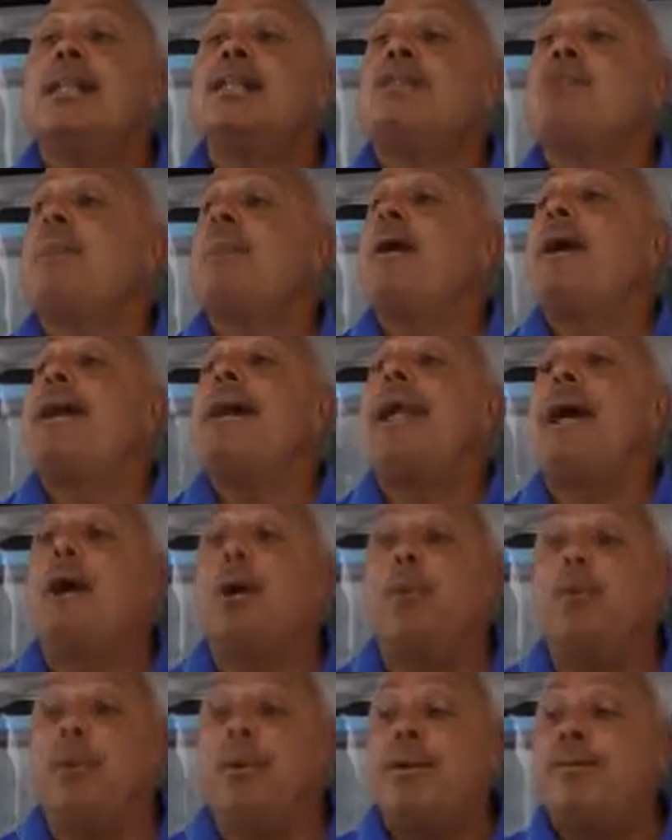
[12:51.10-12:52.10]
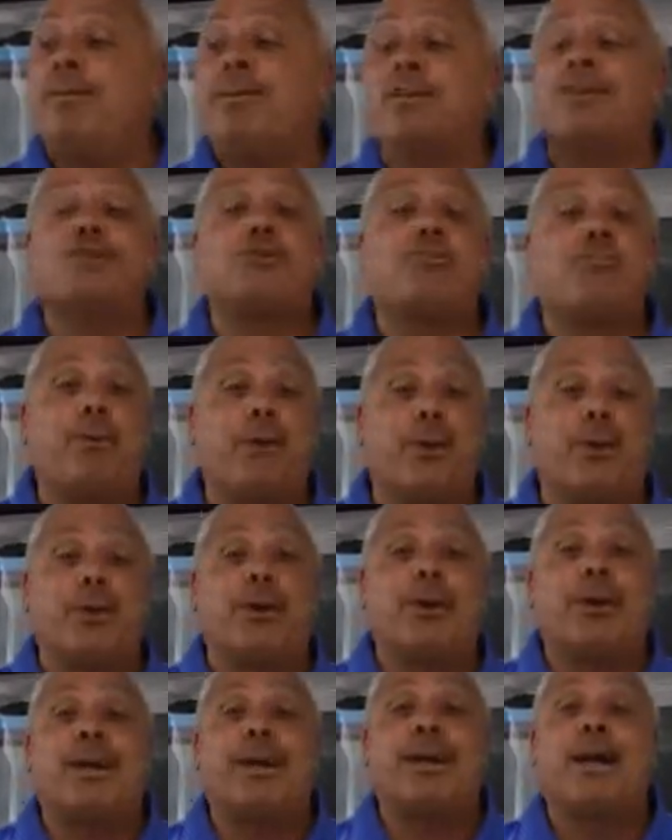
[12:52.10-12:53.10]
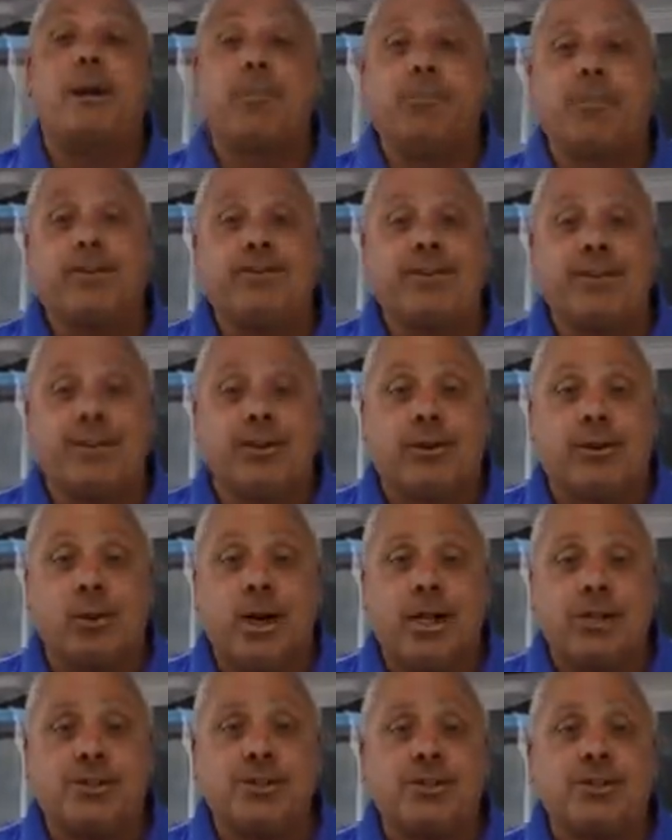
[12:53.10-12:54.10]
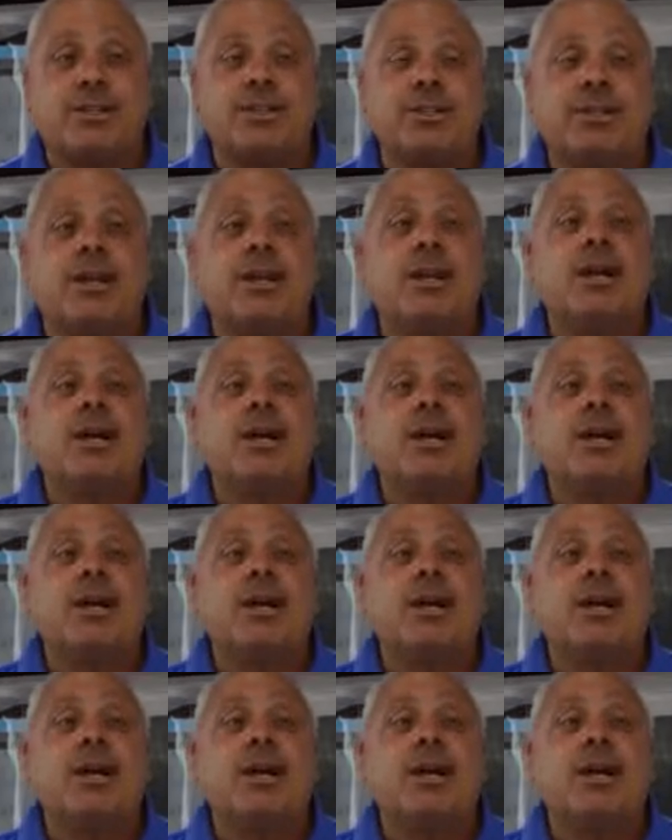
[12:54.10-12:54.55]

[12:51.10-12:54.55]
might help even spur a couple of other questions.